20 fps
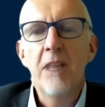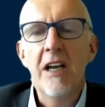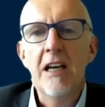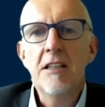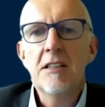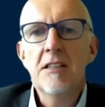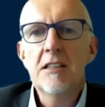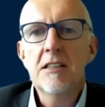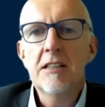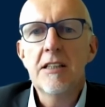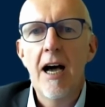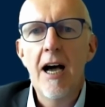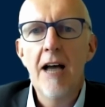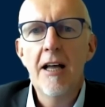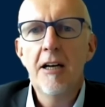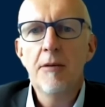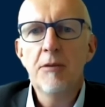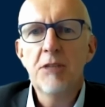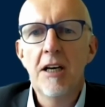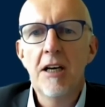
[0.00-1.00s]
And
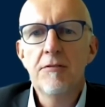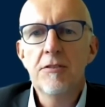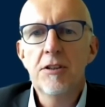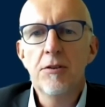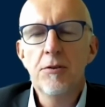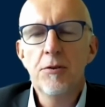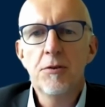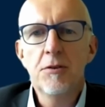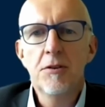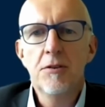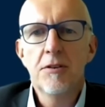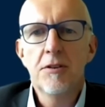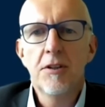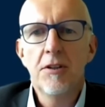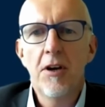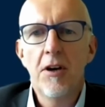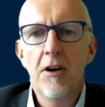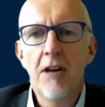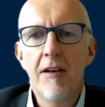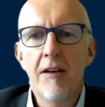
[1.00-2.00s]
startups have solutions
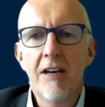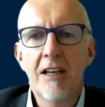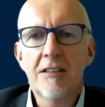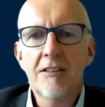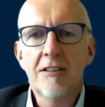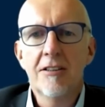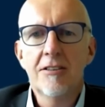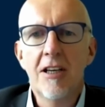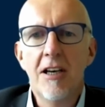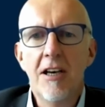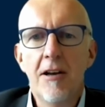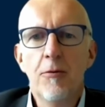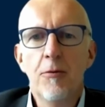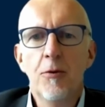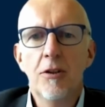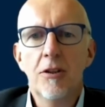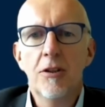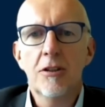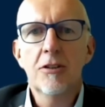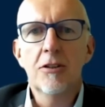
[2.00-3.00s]
that don't have access to
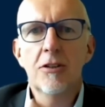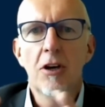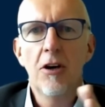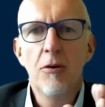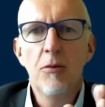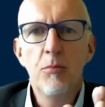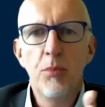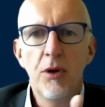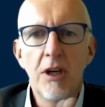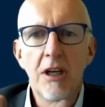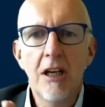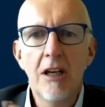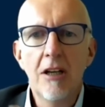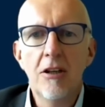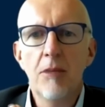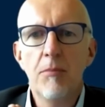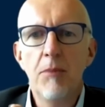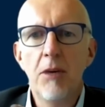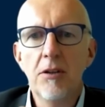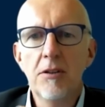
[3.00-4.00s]
networks. So
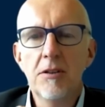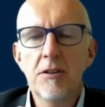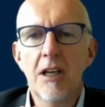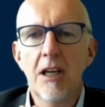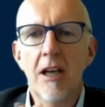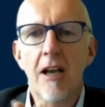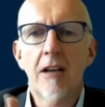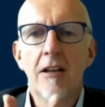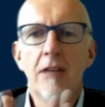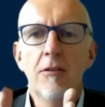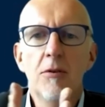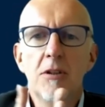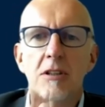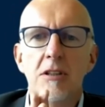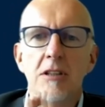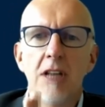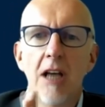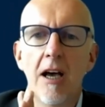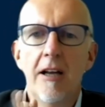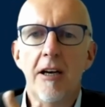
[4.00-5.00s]
bringing the posts together
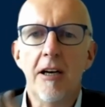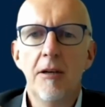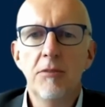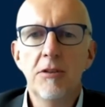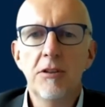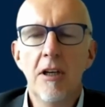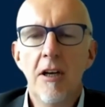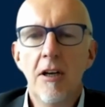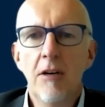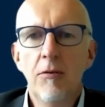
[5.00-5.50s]
with startups